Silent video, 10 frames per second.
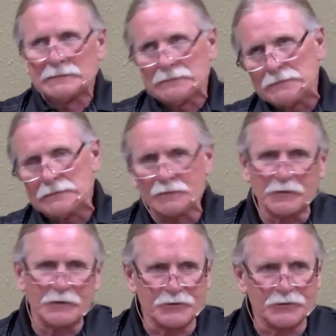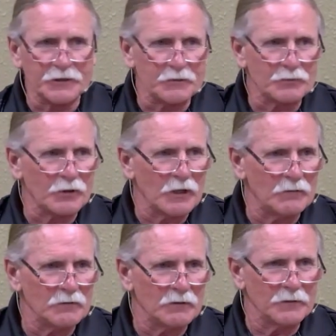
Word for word: uh, maybe a drinking problem,